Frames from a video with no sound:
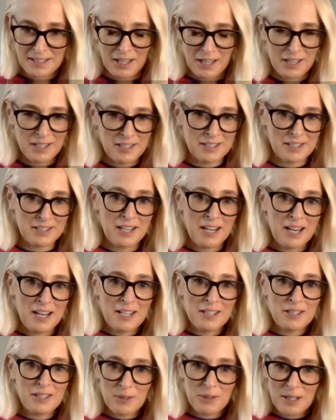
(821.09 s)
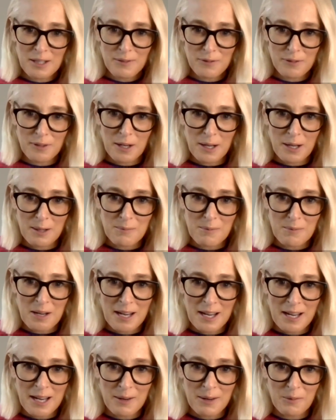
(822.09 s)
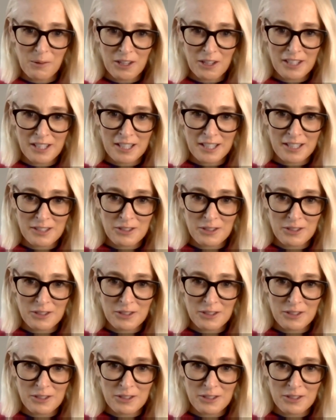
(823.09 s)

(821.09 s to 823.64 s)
got straight from working